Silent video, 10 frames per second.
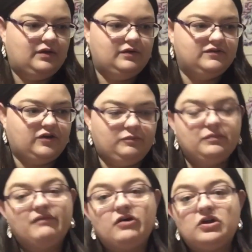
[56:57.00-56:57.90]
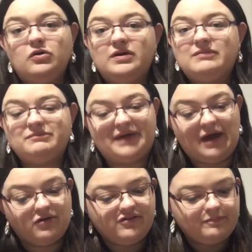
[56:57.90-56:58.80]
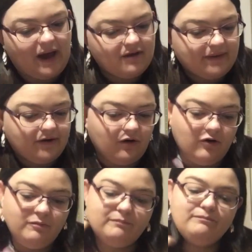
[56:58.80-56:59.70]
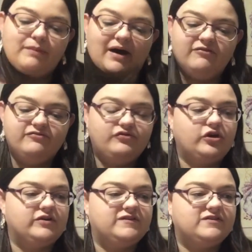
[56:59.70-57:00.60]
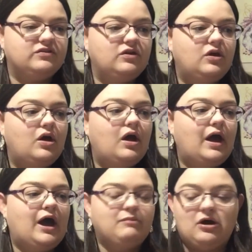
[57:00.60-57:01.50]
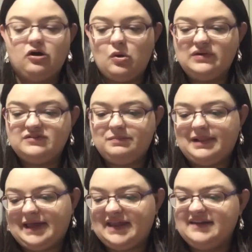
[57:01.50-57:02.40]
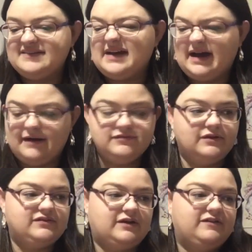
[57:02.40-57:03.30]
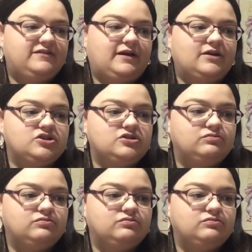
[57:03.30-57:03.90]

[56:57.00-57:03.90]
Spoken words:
So I've got it all in one bag, which is part of my haul. But first, I'll go into plans after I've done stash.